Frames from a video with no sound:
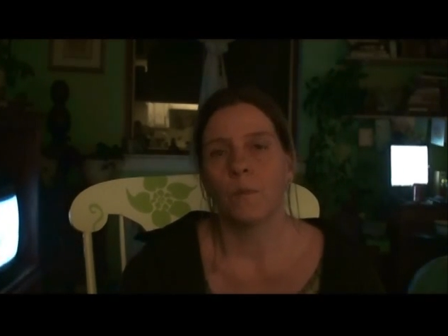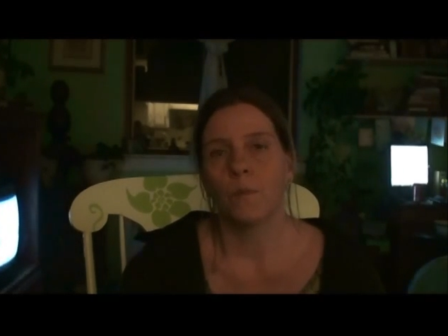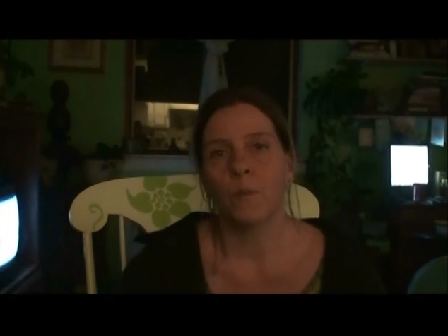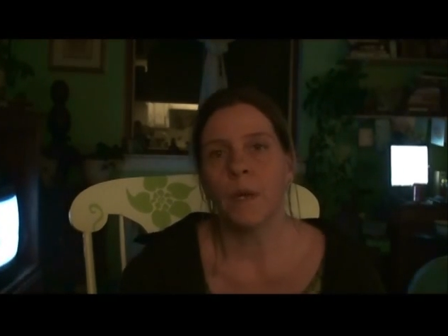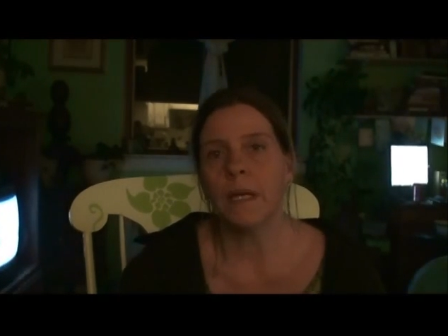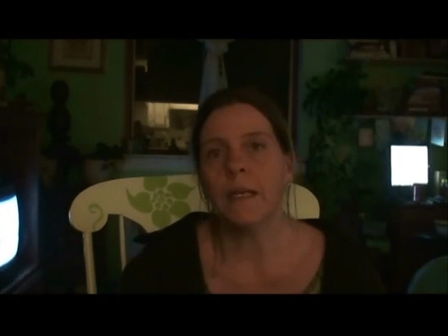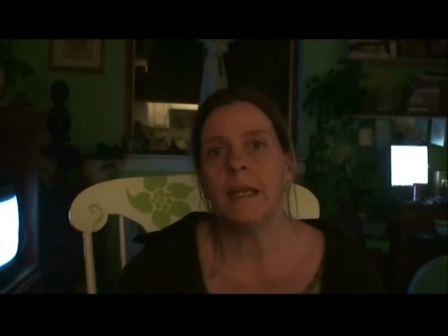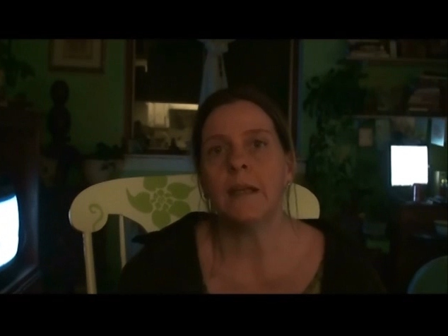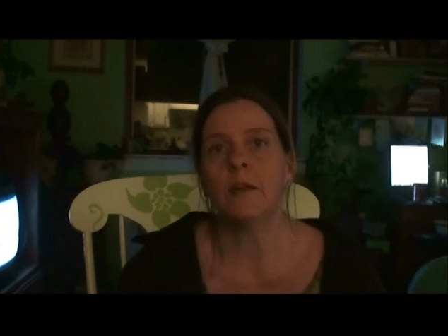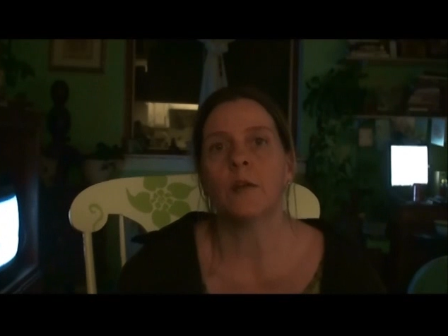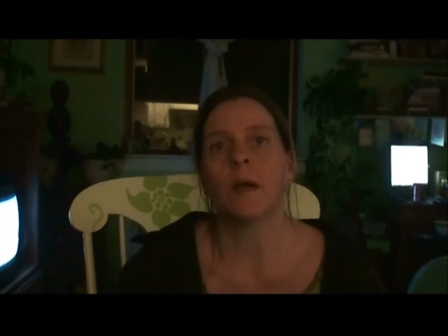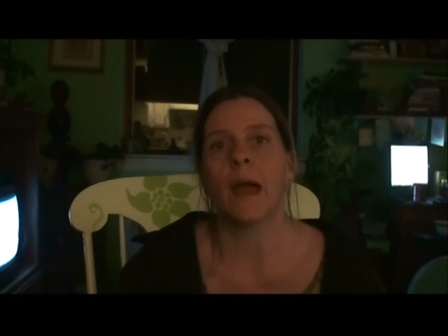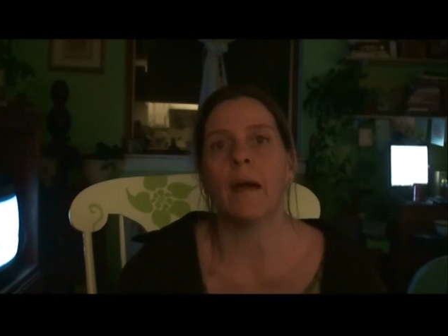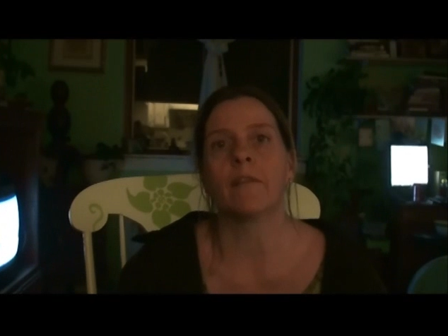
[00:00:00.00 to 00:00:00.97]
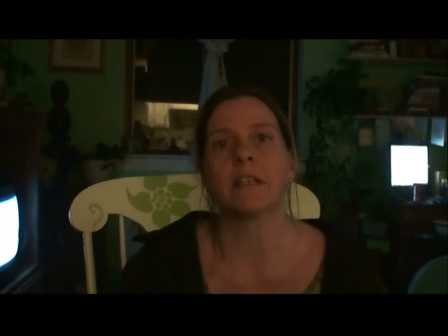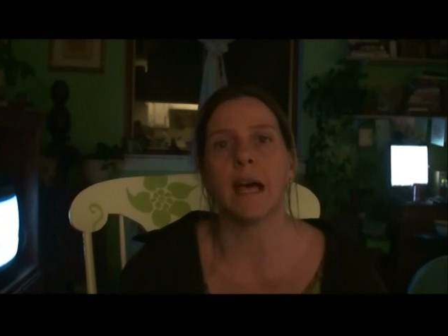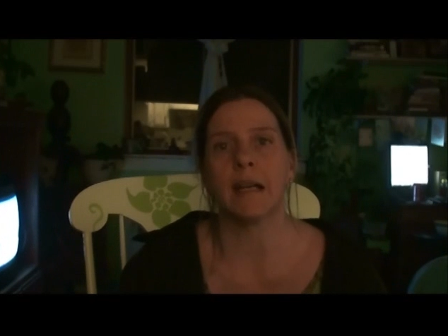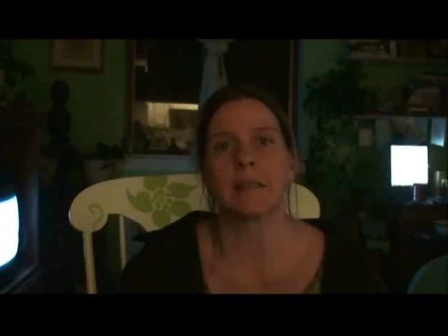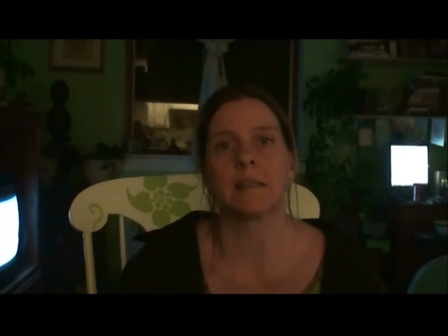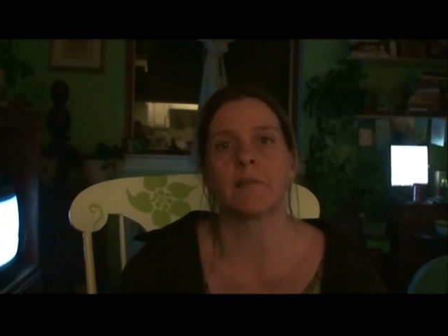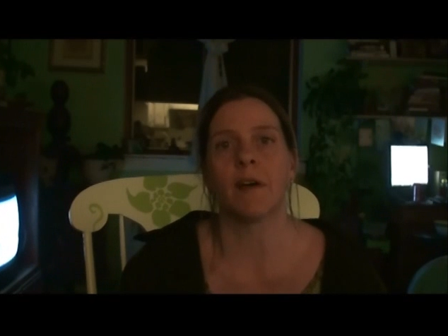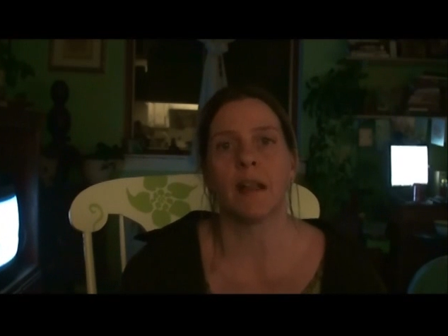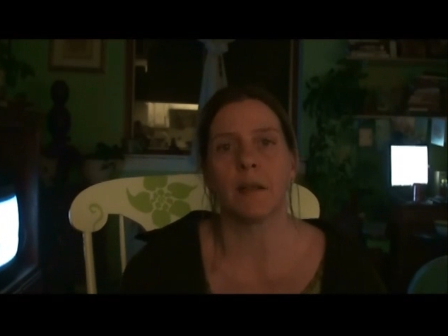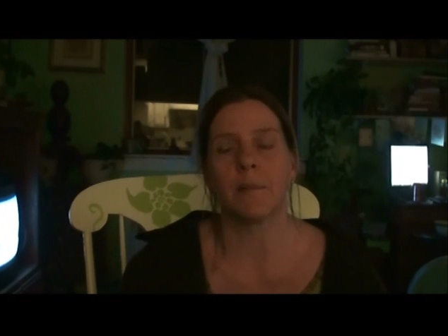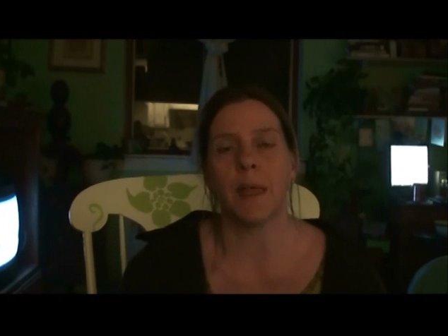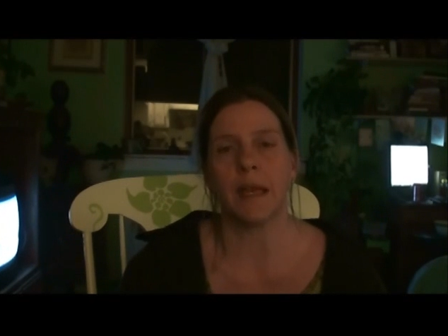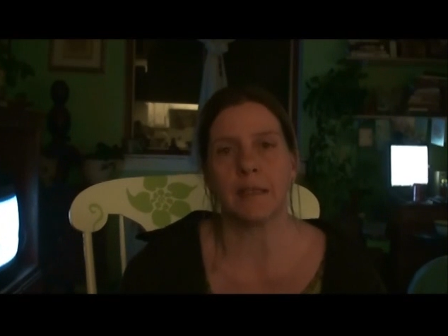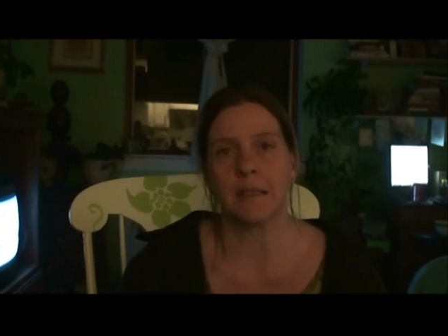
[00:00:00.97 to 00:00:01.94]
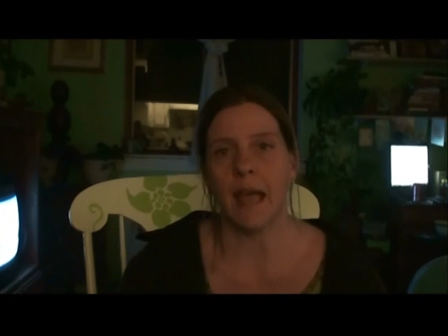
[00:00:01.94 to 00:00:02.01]
We need to have a test developed
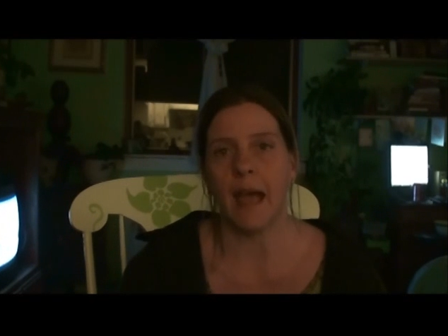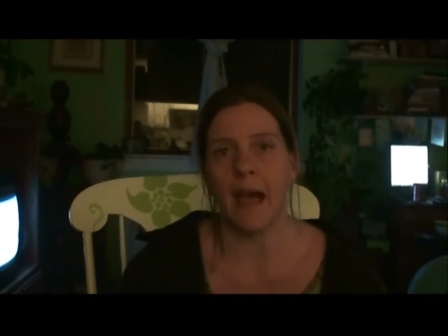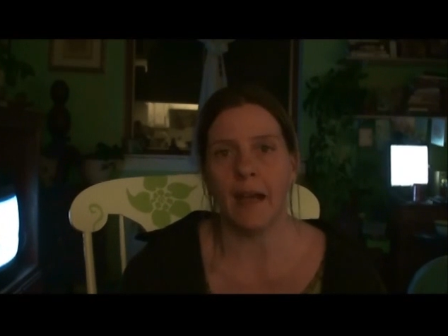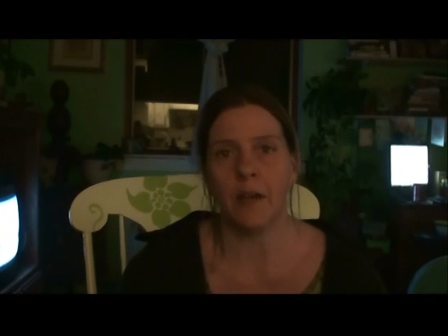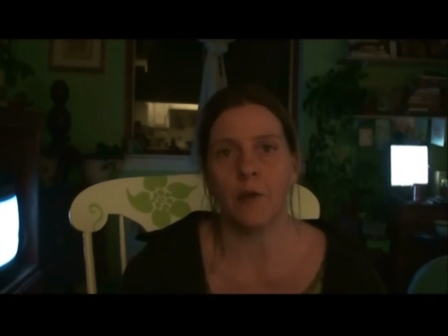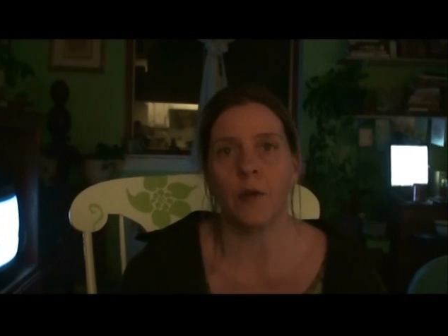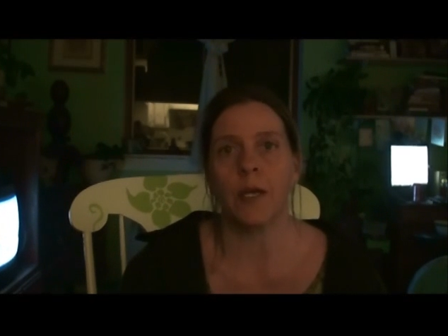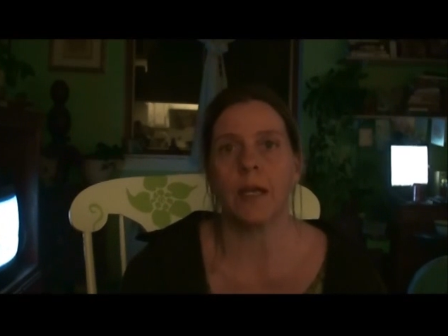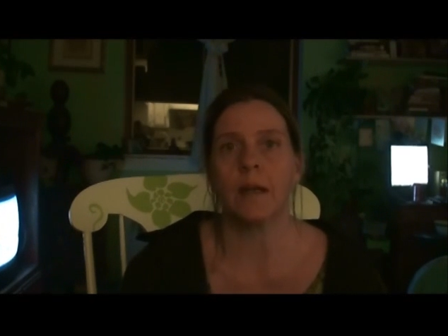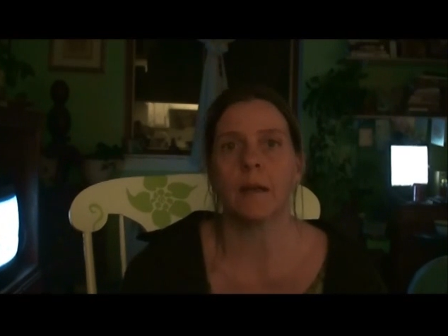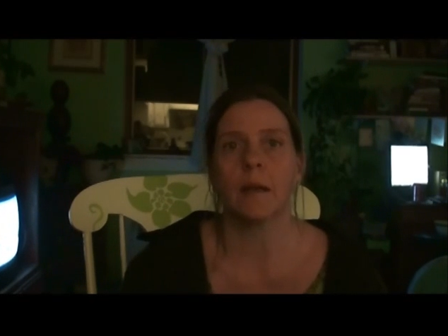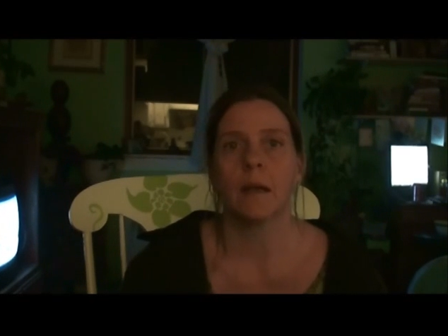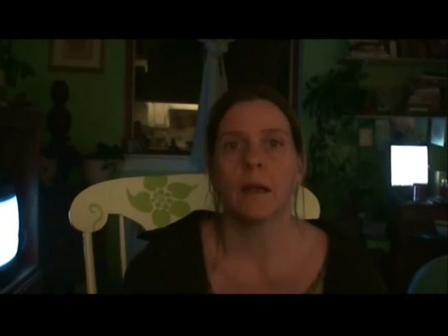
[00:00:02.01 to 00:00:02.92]
that is accurate,